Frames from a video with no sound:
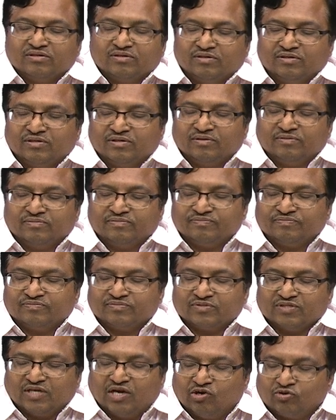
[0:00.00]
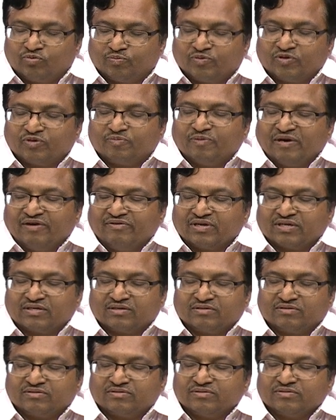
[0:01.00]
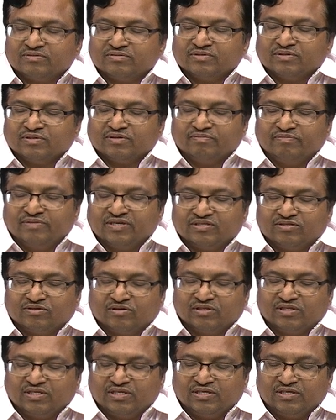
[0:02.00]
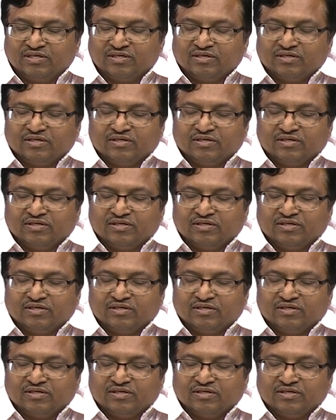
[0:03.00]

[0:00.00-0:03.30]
output power based on the